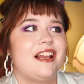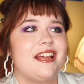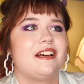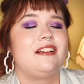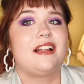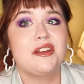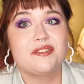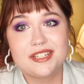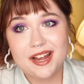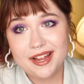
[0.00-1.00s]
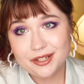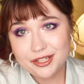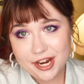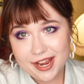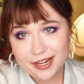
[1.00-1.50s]
like a
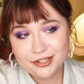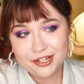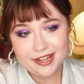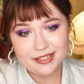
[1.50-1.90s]
lifestyle change